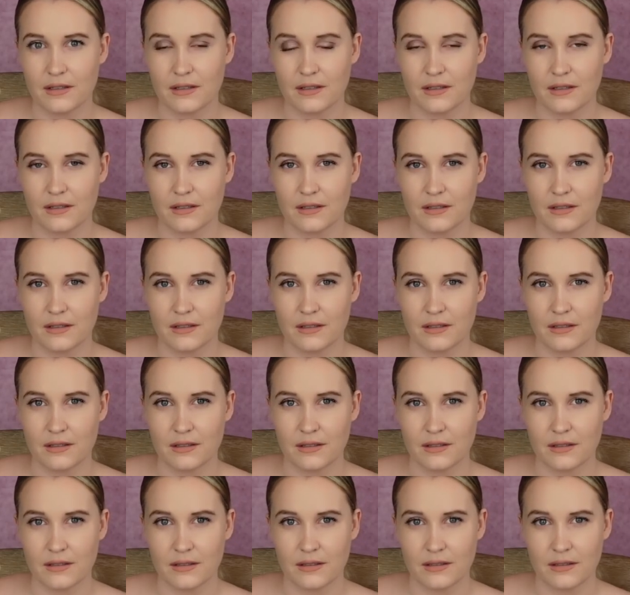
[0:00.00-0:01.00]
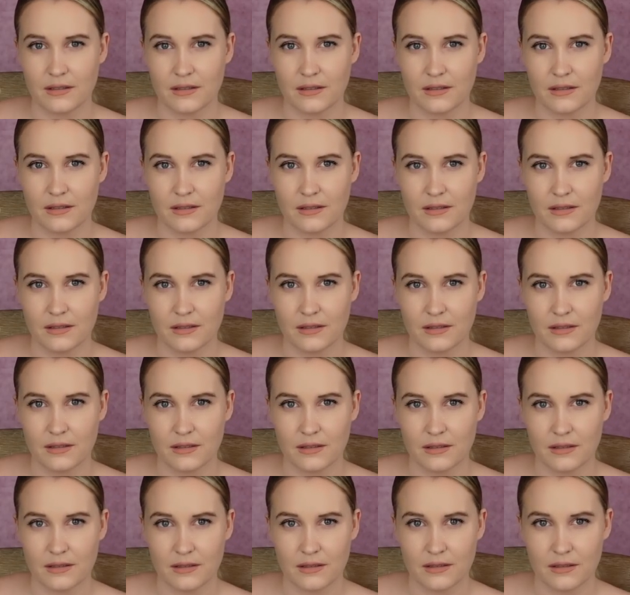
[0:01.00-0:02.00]

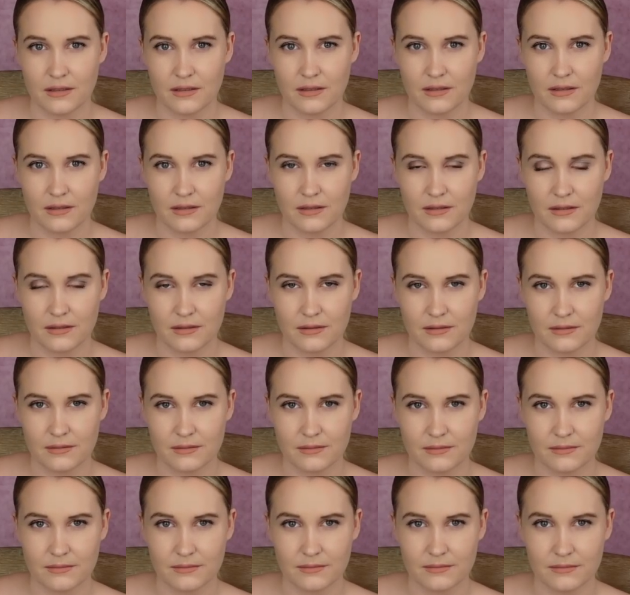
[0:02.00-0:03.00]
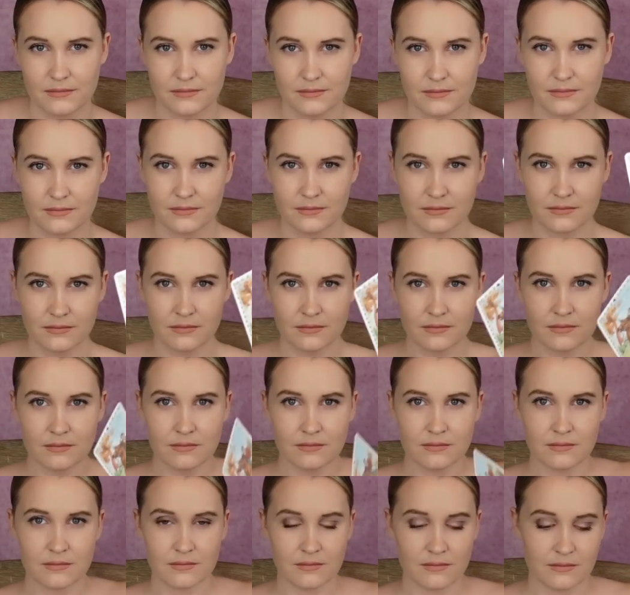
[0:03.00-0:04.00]

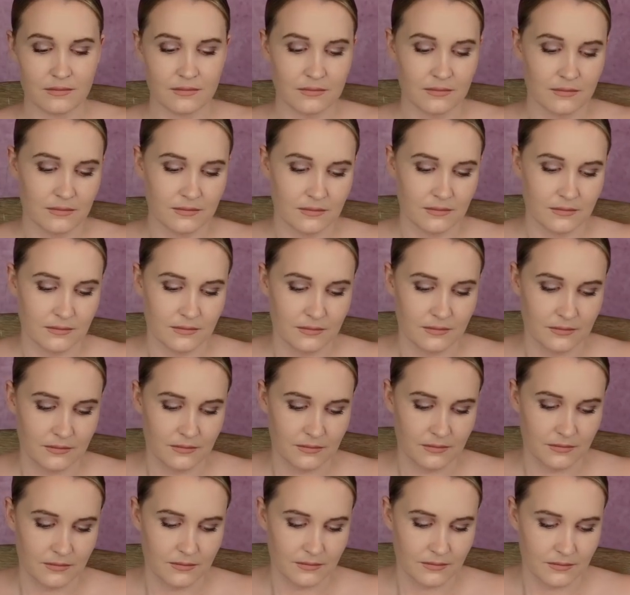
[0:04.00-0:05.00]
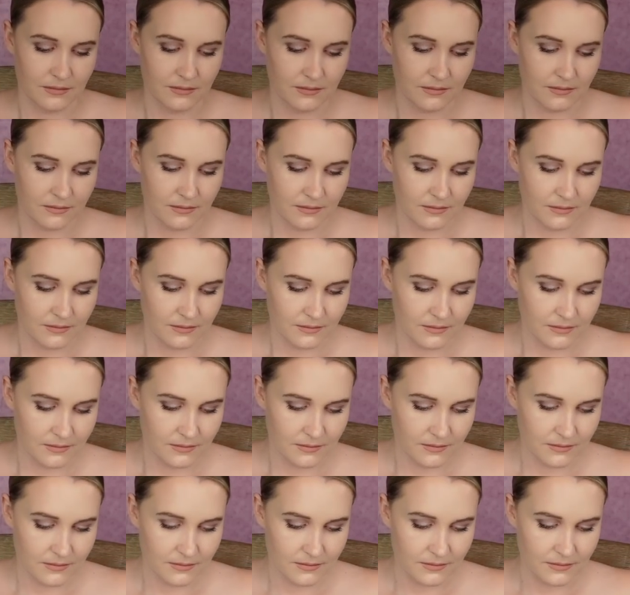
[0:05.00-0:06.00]

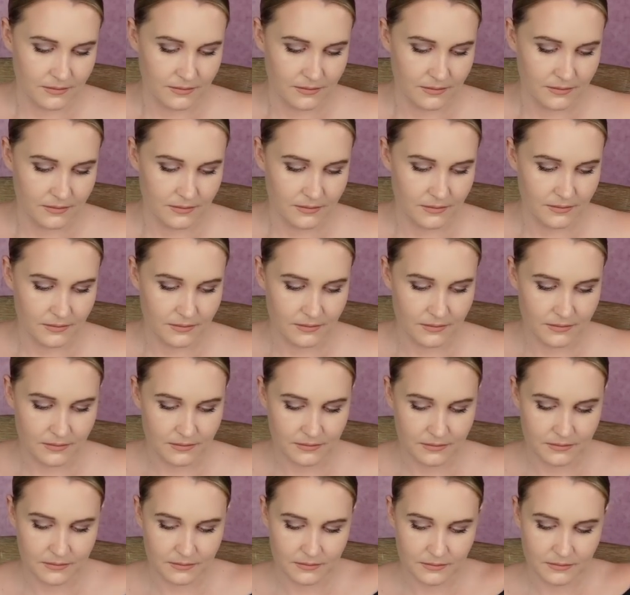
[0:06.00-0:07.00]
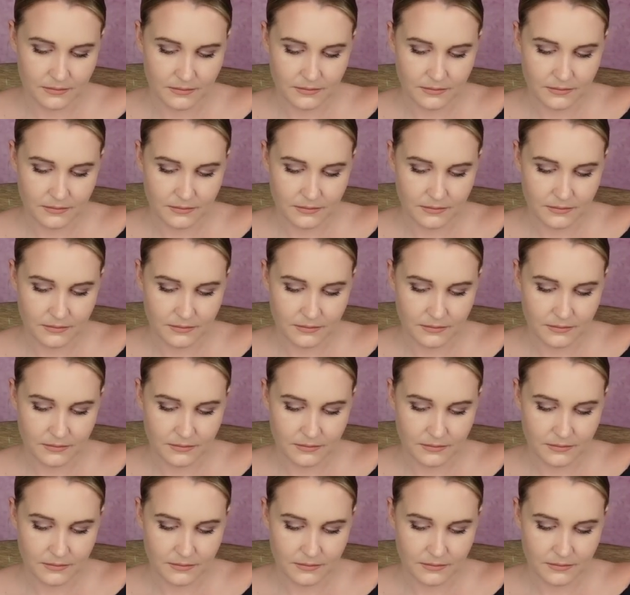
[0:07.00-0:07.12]
Nobody speaks.